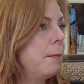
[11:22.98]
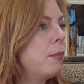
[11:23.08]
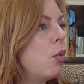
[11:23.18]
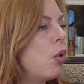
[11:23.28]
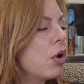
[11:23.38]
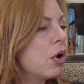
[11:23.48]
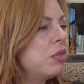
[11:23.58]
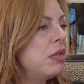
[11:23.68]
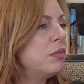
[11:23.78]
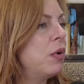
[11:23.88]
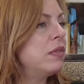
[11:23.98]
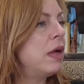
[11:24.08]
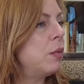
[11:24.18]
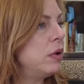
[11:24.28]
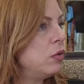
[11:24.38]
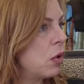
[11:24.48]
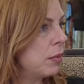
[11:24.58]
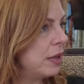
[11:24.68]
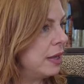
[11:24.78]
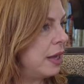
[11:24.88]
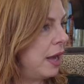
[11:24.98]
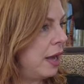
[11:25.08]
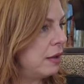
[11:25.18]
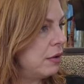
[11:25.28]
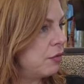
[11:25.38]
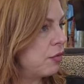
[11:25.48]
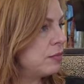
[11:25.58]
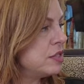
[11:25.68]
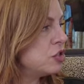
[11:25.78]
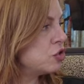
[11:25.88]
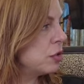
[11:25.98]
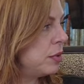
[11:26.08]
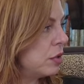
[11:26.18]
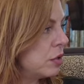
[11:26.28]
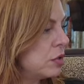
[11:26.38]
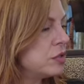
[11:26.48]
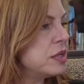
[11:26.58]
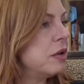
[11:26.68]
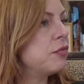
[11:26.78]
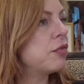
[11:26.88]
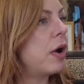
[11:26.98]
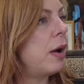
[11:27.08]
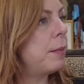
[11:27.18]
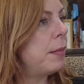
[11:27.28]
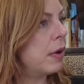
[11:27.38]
more than what they would normally get from distributors and from